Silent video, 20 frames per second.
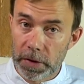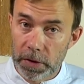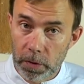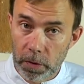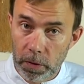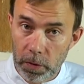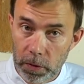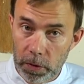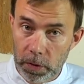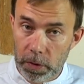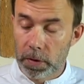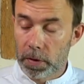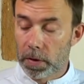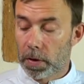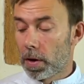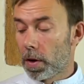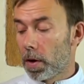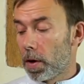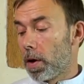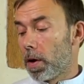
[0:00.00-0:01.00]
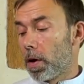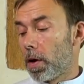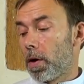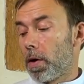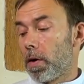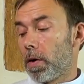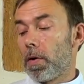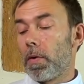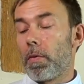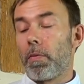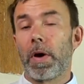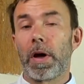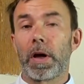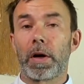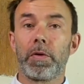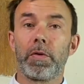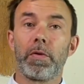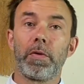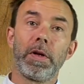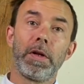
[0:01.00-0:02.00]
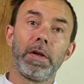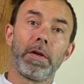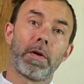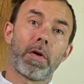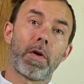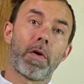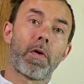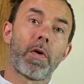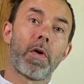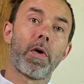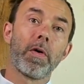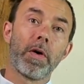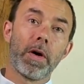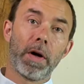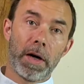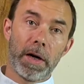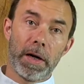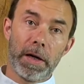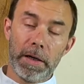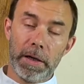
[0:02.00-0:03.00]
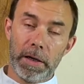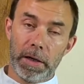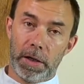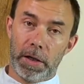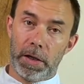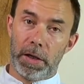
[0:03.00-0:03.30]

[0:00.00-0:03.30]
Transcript: sauce, where you need only